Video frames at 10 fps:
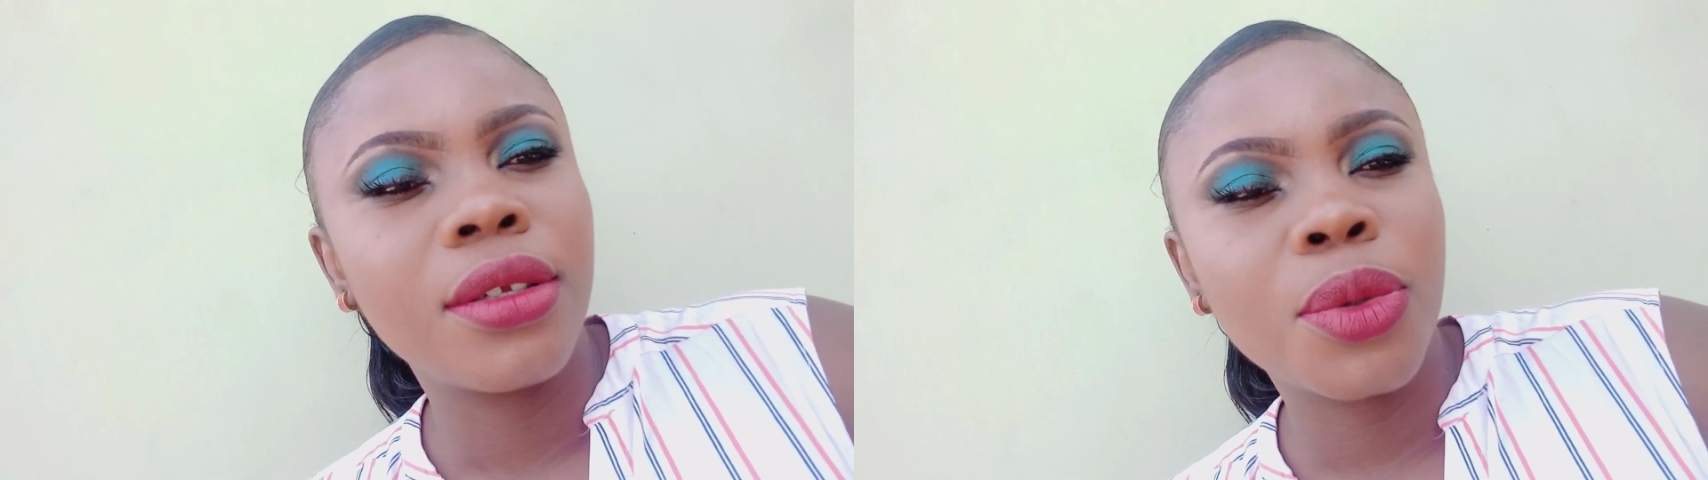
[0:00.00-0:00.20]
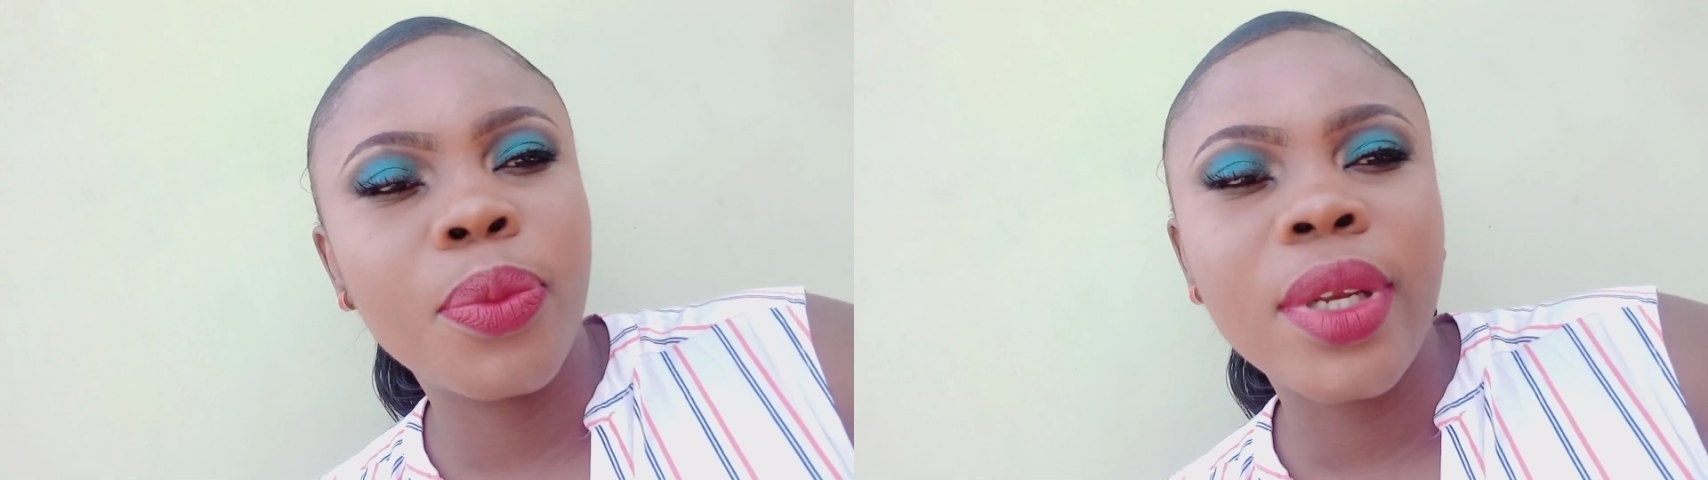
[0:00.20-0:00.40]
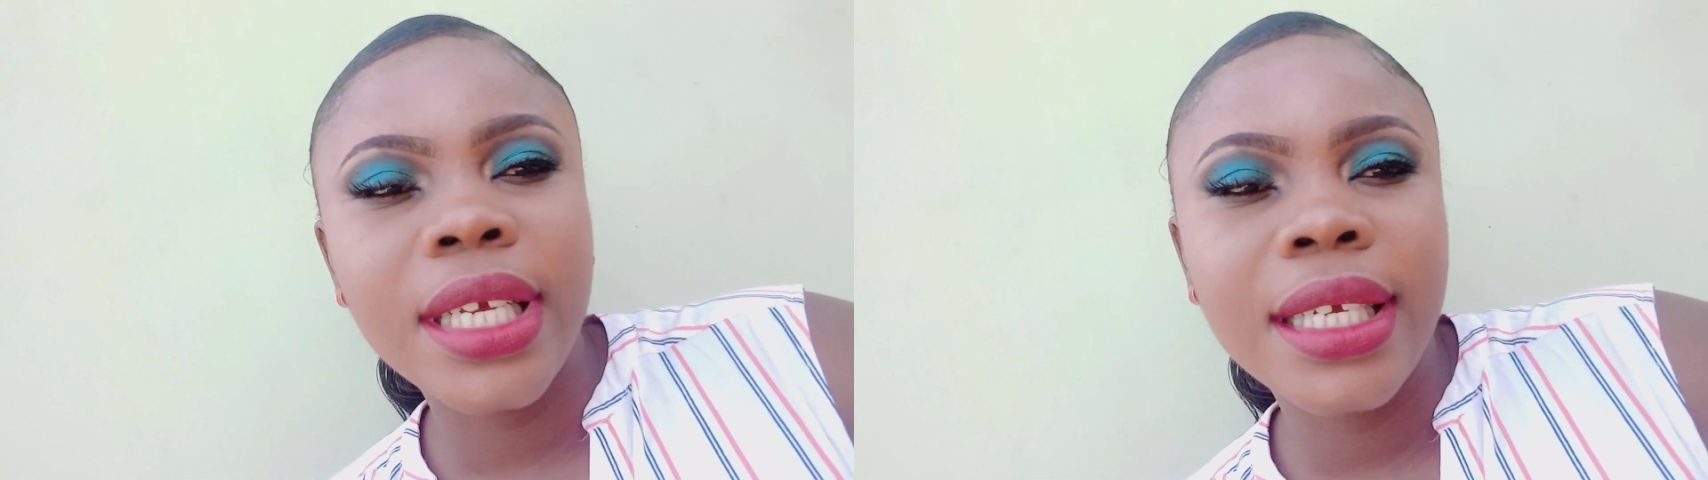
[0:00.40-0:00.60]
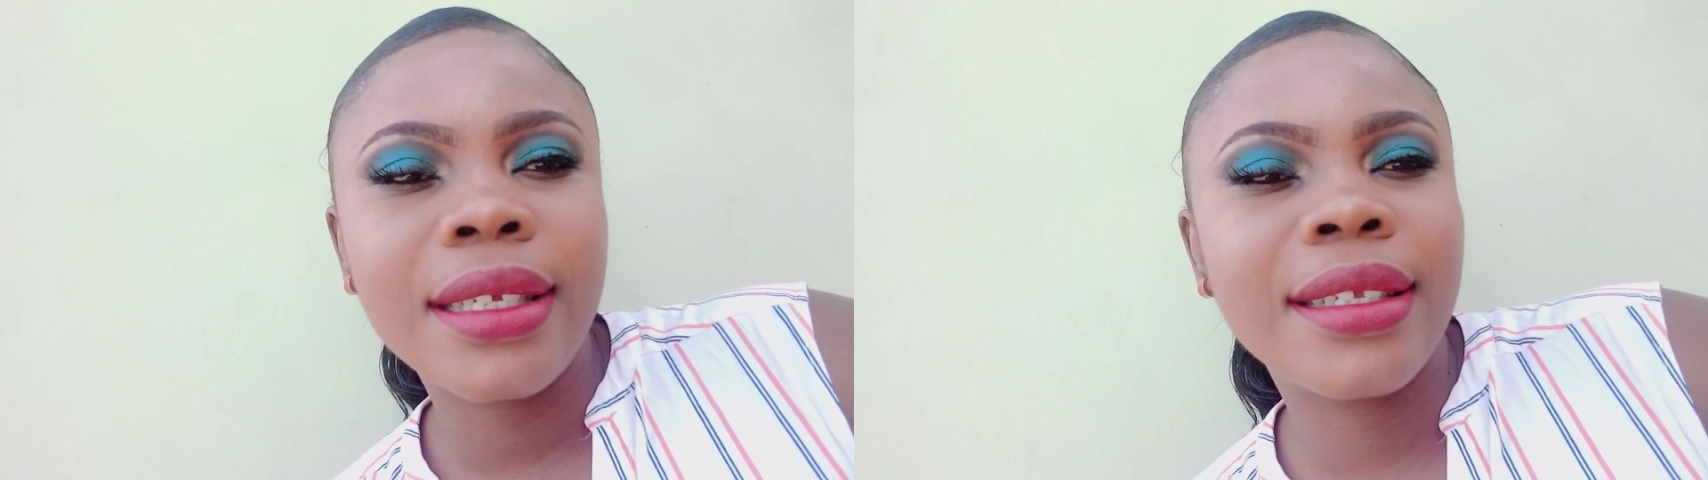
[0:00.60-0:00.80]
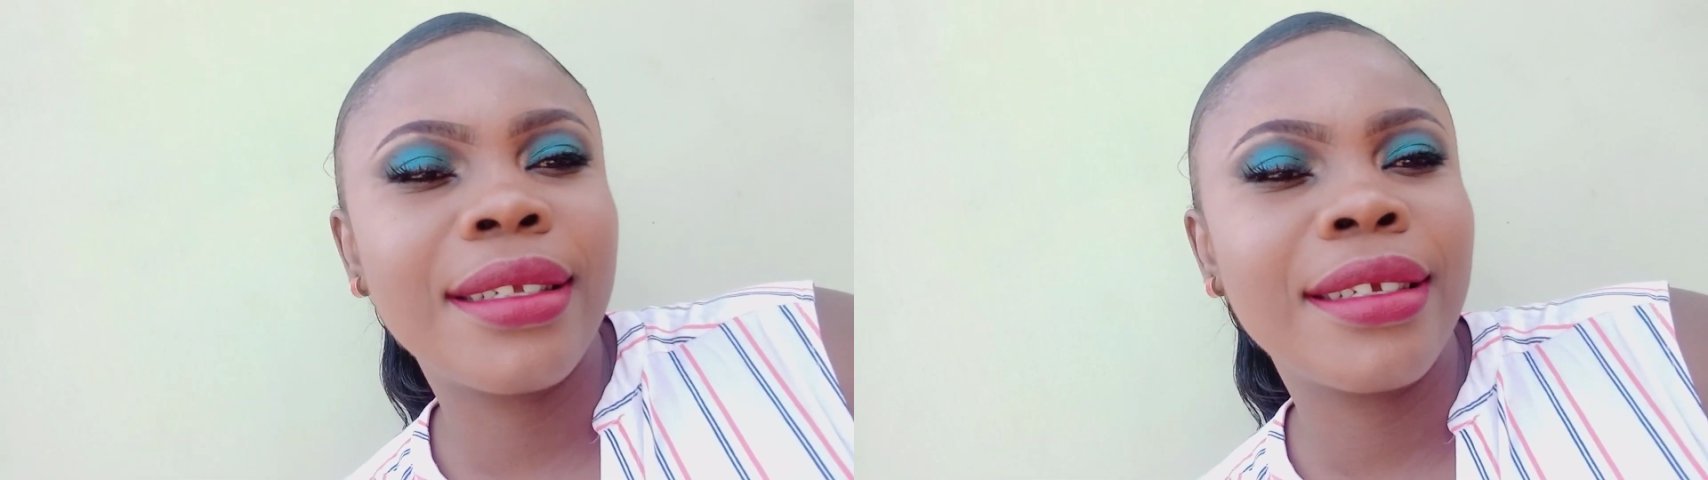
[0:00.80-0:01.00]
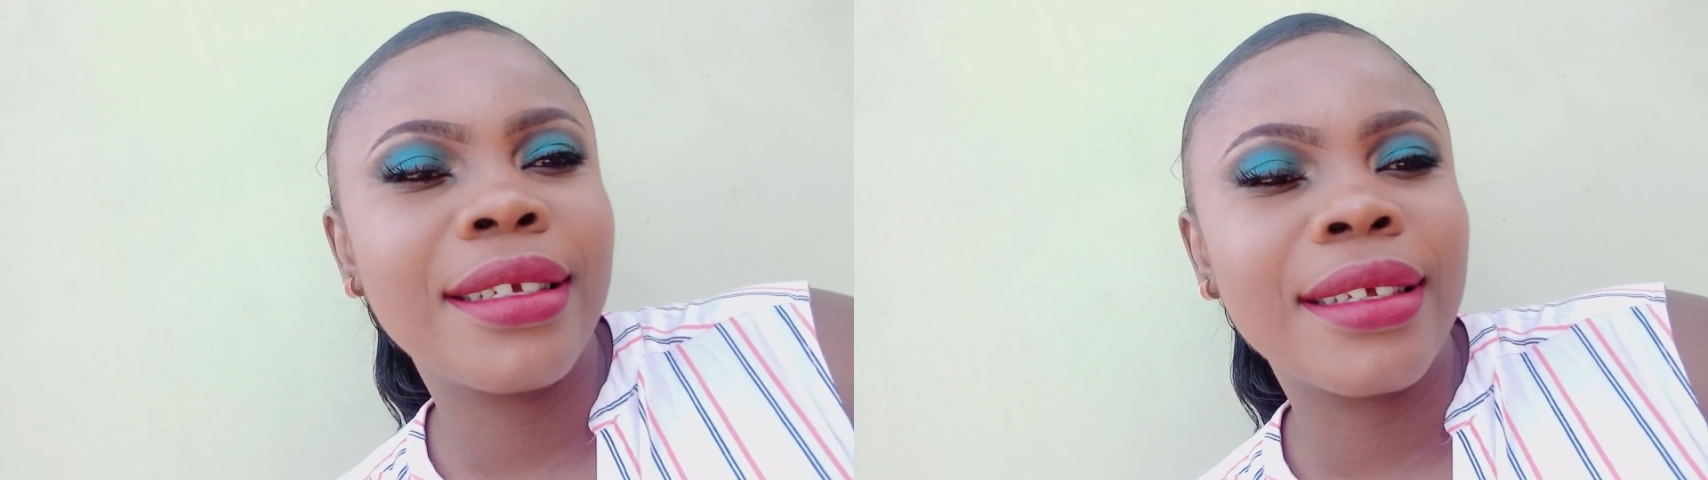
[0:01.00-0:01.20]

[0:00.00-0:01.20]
So please